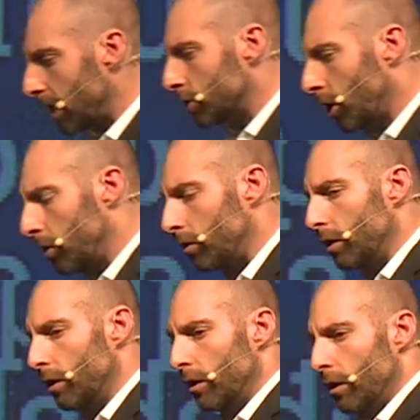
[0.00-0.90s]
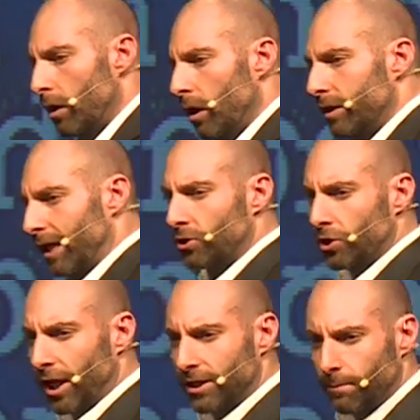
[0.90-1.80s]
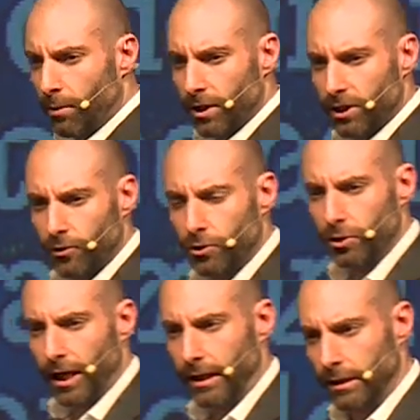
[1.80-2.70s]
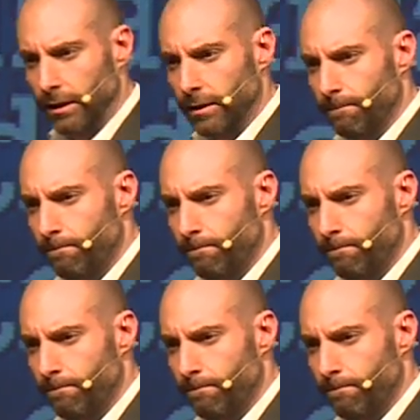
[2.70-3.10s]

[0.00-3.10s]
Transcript: So, just to touch upon this for two seconds.